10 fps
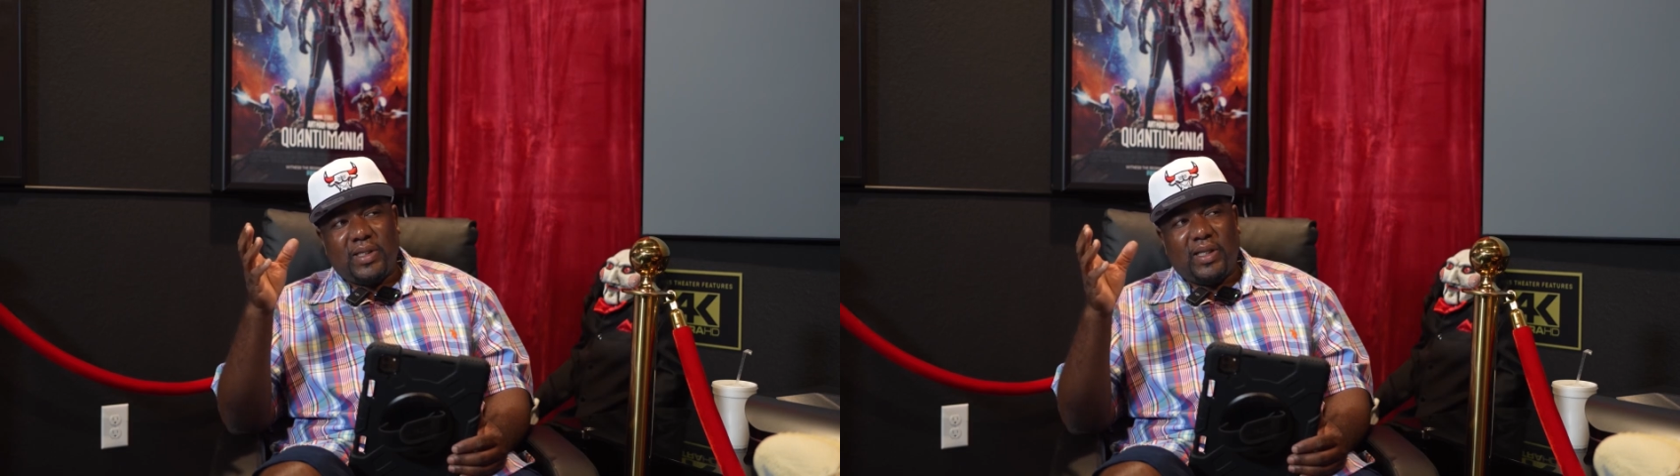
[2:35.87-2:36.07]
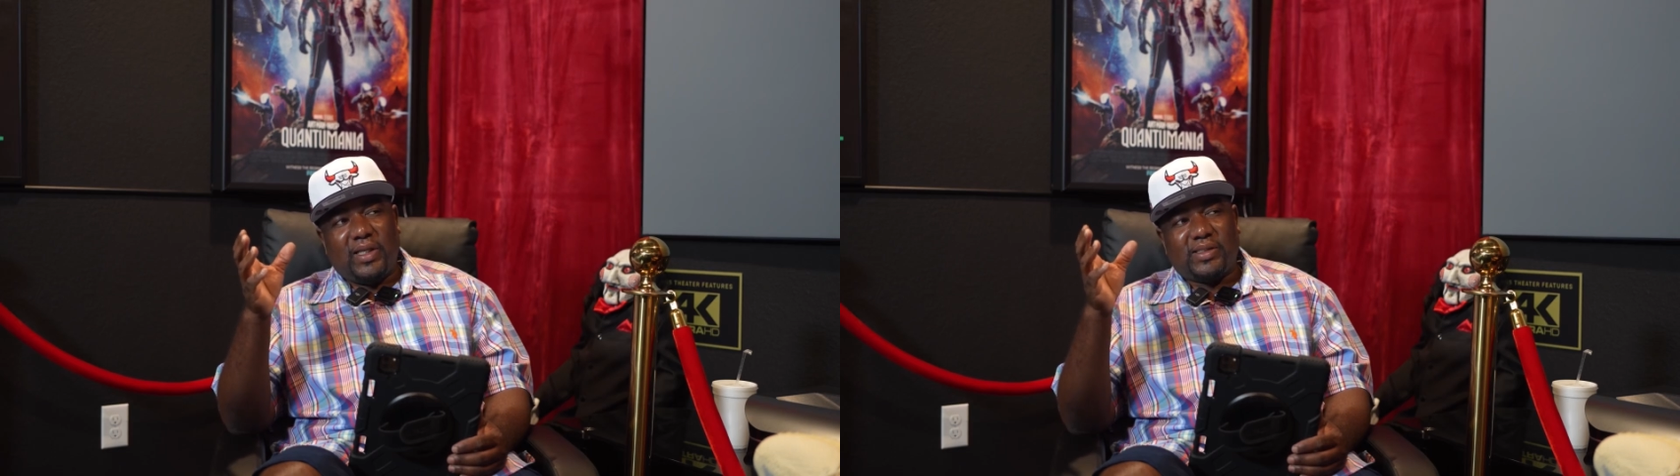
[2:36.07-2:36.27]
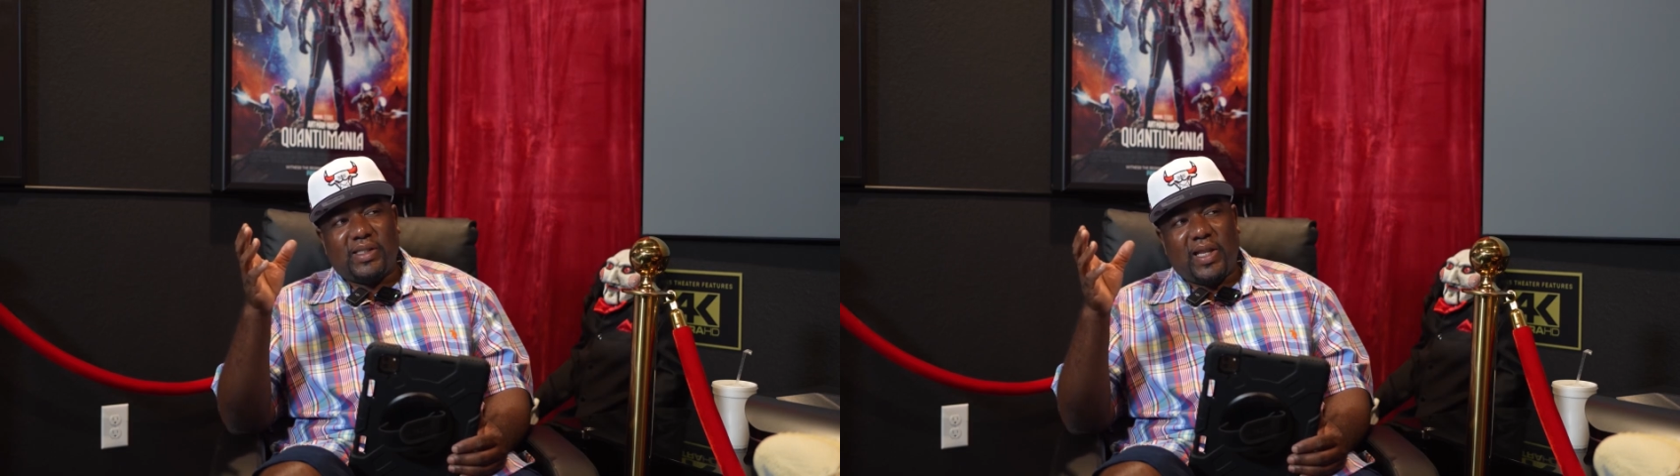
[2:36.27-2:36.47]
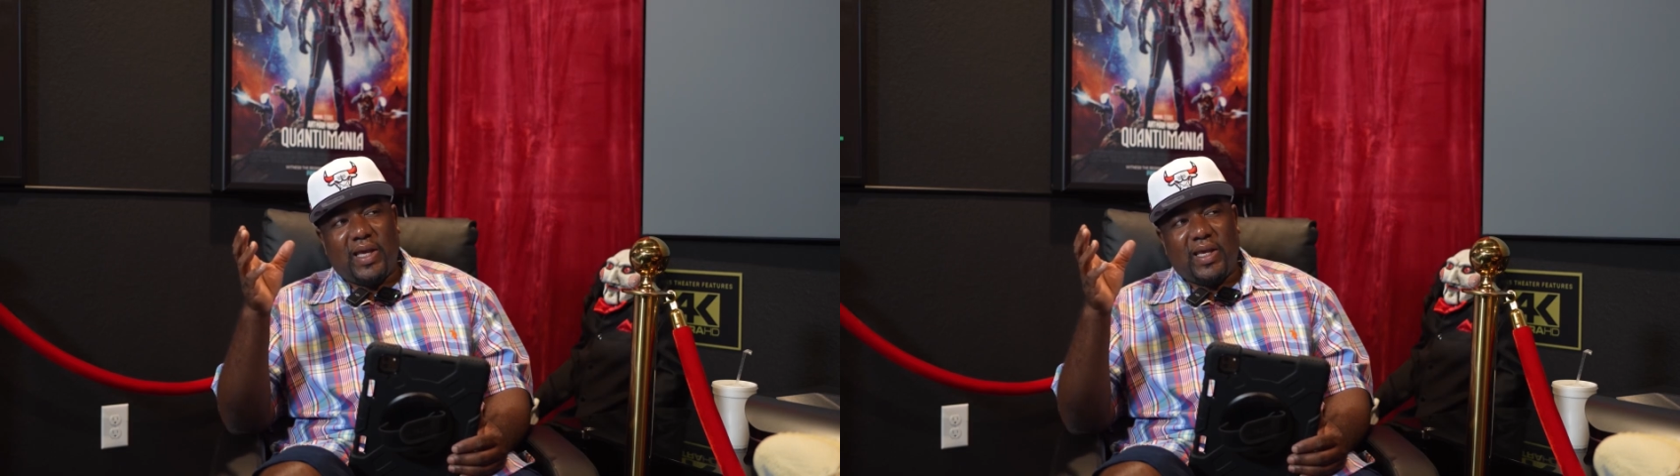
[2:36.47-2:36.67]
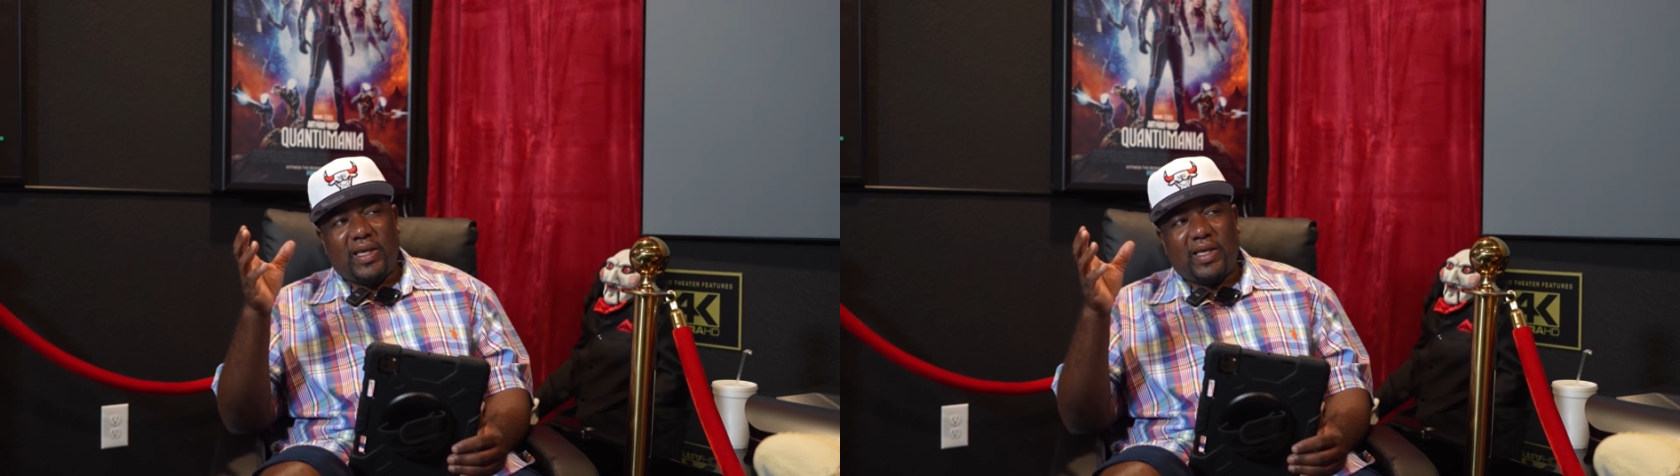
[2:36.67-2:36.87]
It's
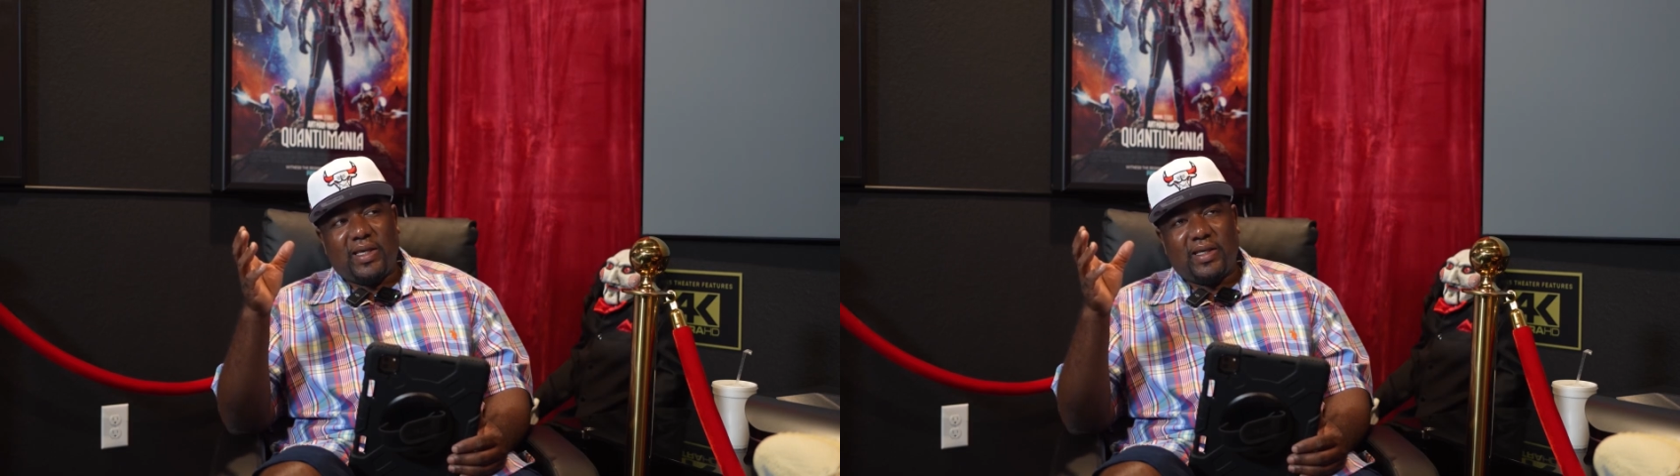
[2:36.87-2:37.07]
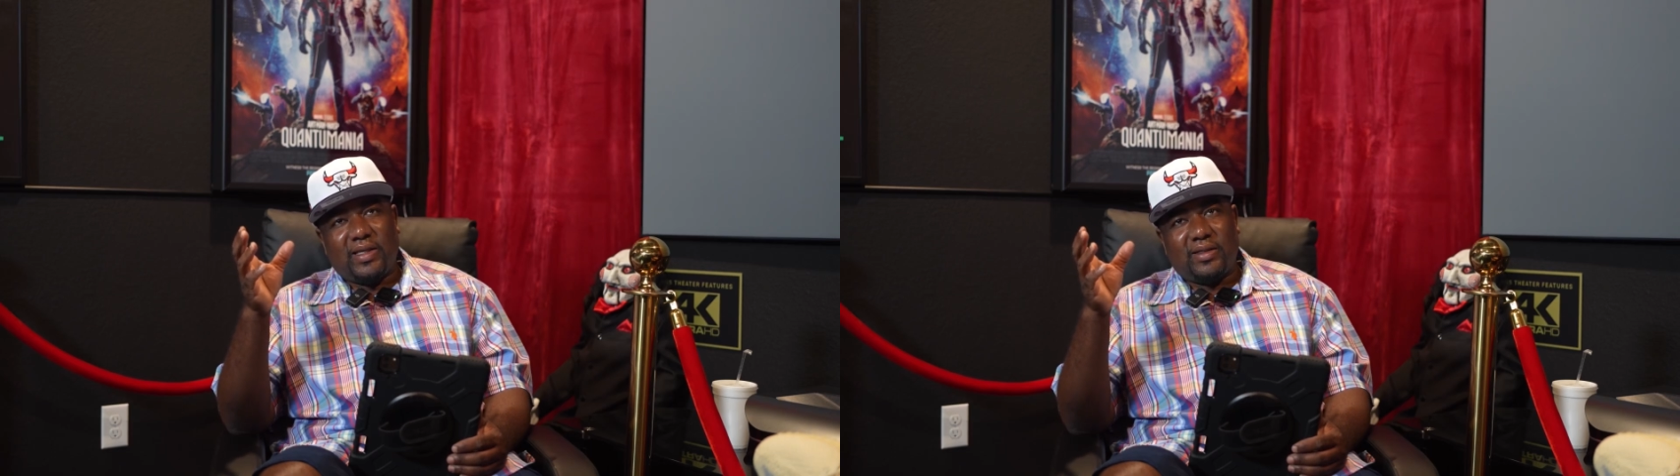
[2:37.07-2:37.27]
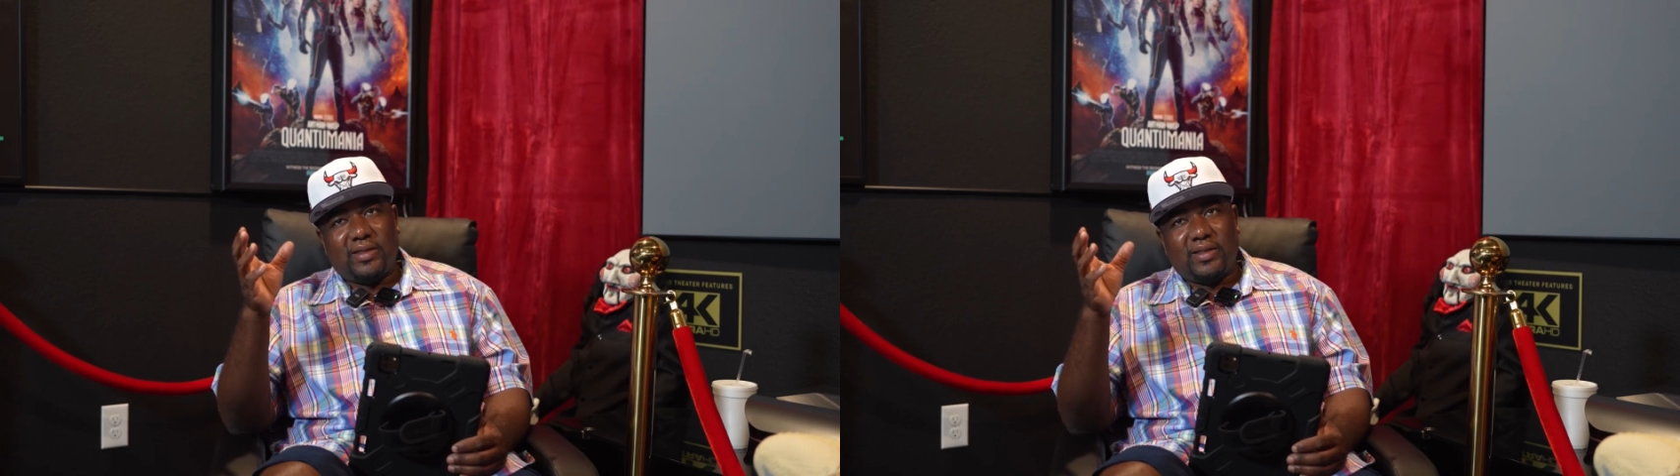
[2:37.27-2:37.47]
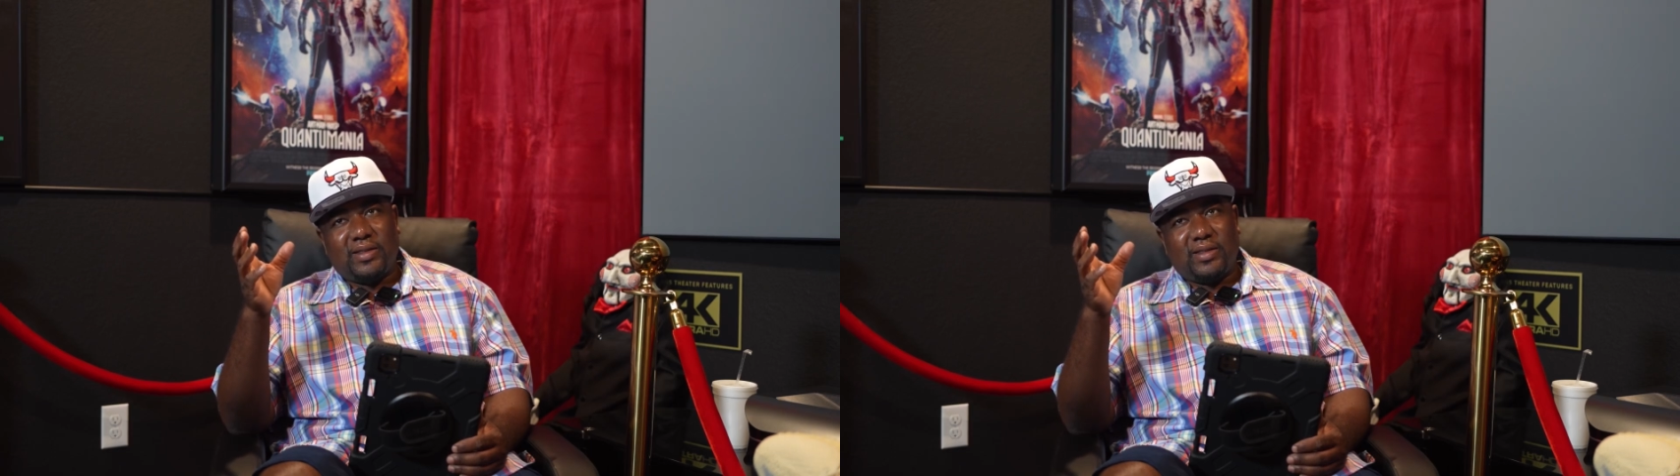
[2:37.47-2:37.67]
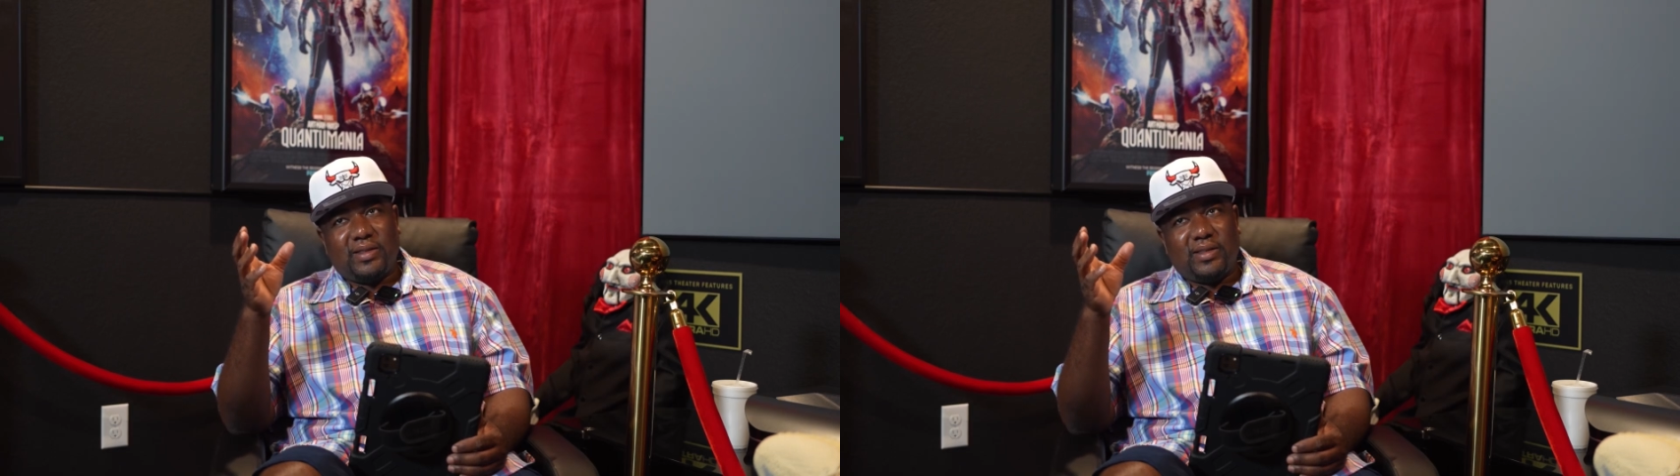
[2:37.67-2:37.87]
like,
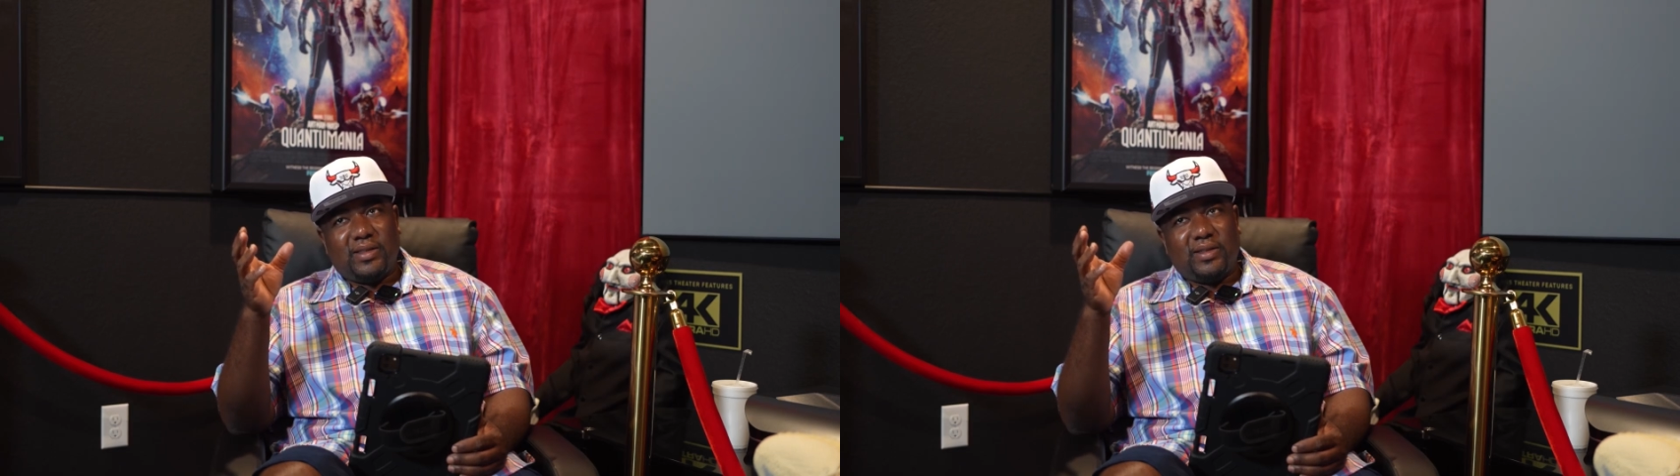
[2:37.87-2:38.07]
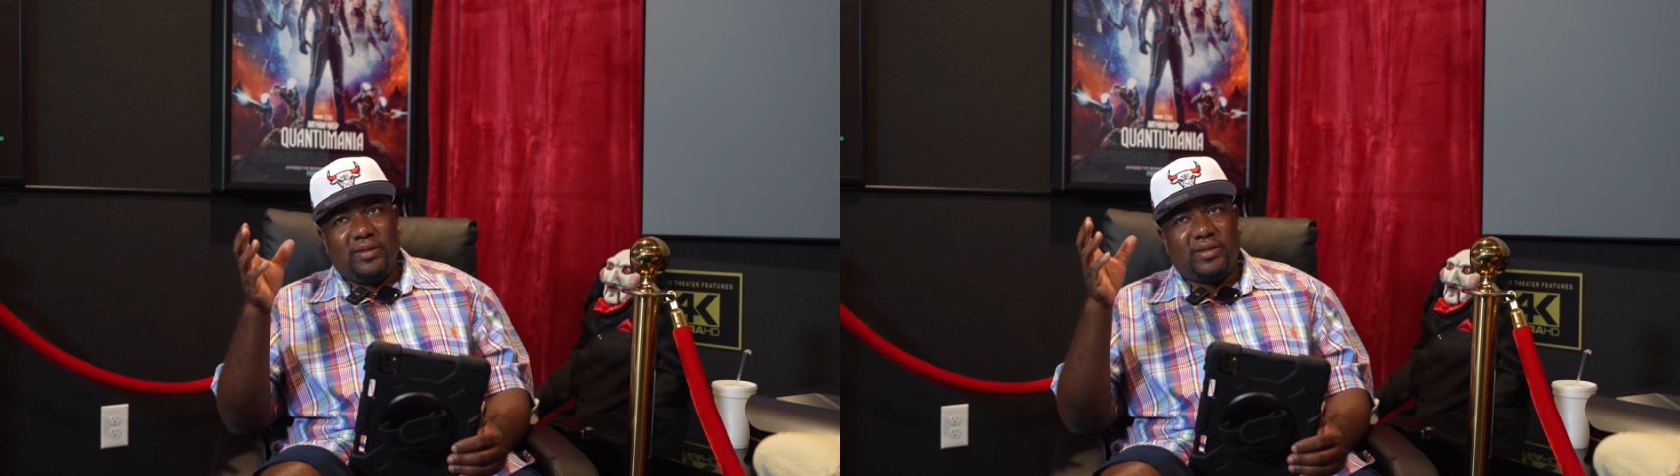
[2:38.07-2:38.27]
you